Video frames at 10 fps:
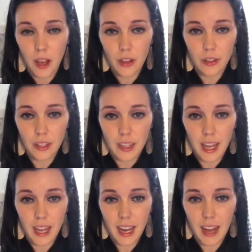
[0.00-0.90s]
Other than
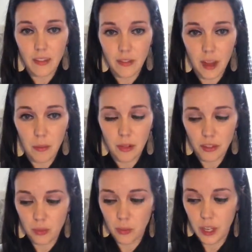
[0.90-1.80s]
that, have a
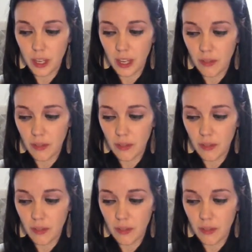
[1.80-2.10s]
fabulous week.